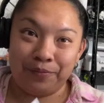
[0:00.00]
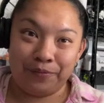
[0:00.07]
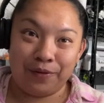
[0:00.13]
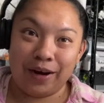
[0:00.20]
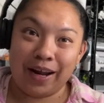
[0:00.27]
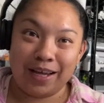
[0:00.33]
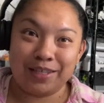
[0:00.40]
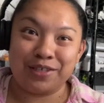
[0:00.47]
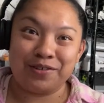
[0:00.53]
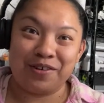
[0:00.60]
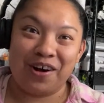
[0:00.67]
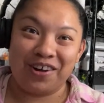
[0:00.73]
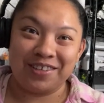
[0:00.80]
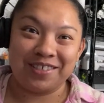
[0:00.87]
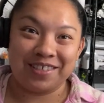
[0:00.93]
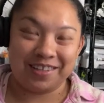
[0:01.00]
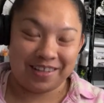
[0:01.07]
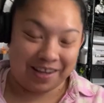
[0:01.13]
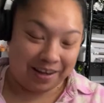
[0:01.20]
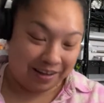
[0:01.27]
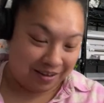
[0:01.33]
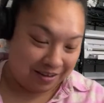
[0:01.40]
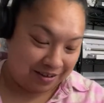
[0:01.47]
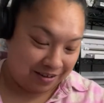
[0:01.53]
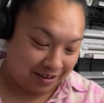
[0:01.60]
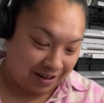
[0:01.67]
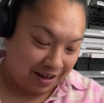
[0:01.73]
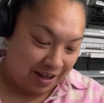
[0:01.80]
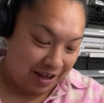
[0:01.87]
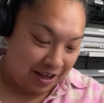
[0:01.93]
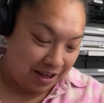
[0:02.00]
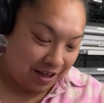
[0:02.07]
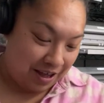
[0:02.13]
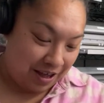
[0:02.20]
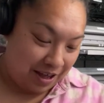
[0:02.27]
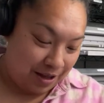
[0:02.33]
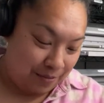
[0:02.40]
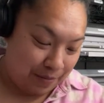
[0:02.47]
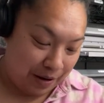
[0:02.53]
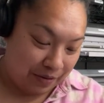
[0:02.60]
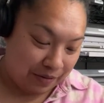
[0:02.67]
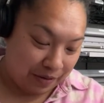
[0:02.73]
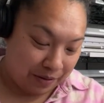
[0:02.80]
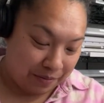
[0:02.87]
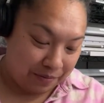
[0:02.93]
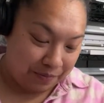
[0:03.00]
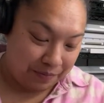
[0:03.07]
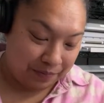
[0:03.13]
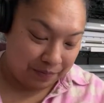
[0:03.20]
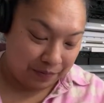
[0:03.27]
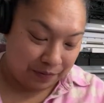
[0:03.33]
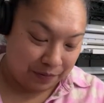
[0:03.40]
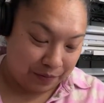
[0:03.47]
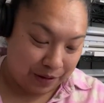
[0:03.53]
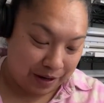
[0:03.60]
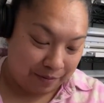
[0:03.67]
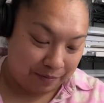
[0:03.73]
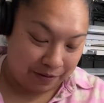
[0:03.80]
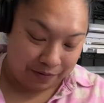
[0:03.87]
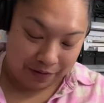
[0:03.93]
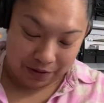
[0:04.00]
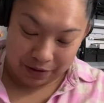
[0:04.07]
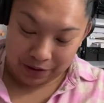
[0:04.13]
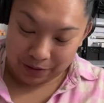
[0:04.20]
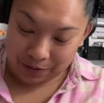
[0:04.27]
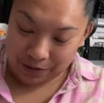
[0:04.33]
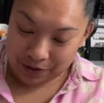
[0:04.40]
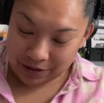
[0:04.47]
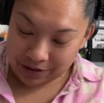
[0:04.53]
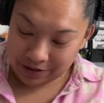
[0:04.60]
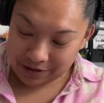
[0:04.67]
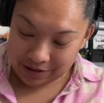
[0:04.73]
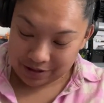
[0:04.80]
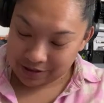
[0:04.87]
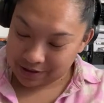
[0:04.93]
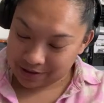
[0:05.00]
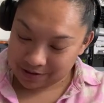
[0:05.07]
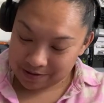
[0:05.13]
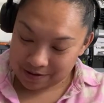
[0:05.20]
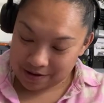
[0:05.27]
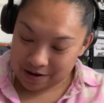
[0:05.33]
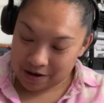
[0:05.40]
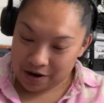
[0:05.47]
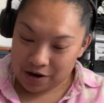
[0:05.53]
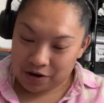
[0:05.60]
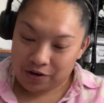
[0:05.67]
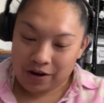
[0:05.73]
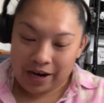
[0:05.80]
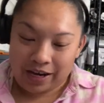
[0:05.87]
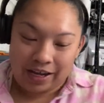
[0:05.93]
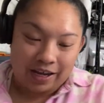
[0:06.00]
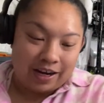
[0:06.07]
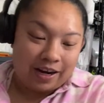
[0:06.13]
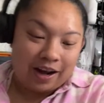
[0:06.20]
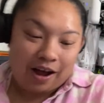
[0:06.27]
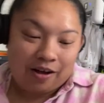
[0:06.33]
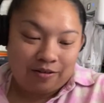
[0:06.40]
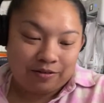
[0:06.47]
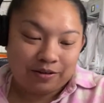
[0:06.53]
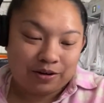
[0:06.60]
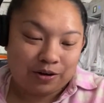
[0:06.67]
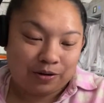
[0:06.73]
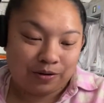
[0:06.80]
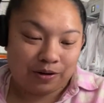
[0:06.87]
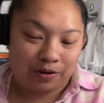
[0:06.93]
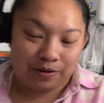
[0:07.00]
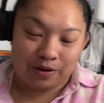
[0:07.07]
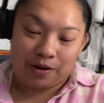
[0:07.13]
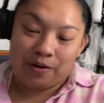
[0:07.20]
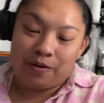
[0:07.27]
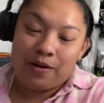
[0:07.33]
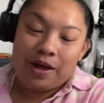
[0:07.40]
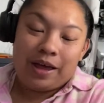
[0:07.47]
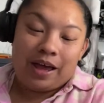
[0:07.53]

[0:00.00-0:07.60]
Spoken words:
what I do constantly in my room when I'm fulfilling orders. Just cranking it out, go, go, go.